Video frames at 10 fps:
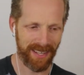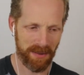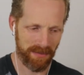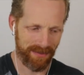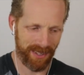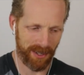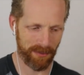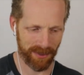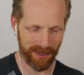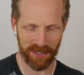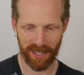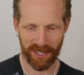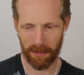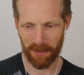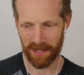you know, crunching
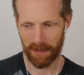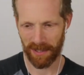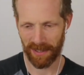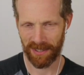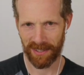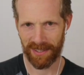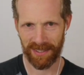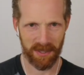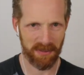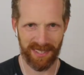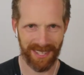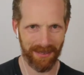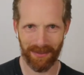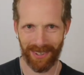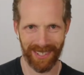numbers, something that just you didn't
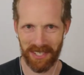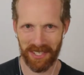want to do